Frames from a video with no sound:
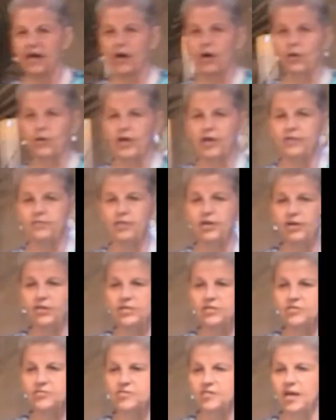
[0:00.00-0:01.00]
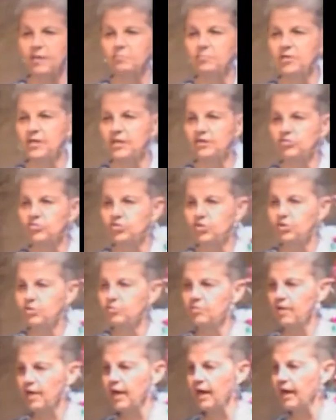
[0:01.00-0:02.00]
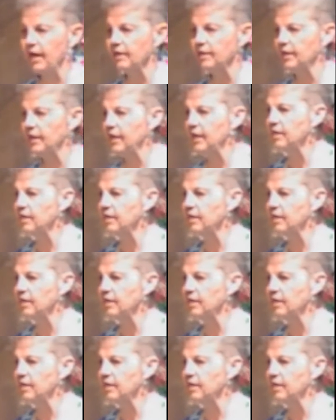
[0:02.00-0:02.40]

Okay, there is something to that.